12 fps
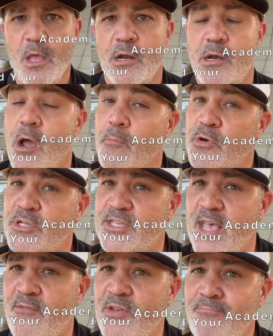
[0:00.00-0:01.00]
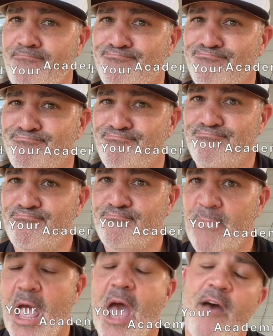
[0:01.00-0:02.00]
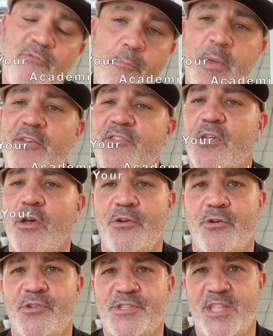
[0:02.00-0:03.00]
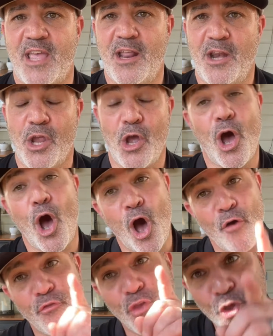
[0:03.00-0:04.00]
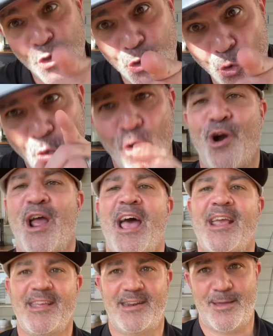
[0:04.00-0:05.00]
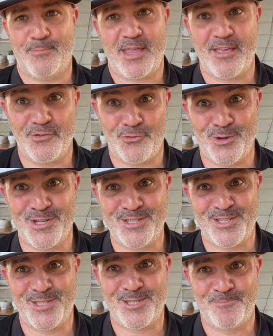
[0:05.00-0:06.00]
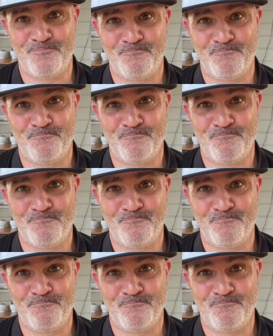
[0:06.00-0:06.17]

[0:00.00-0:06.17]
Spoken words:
Number 7, have a basic understanding of your academic interests.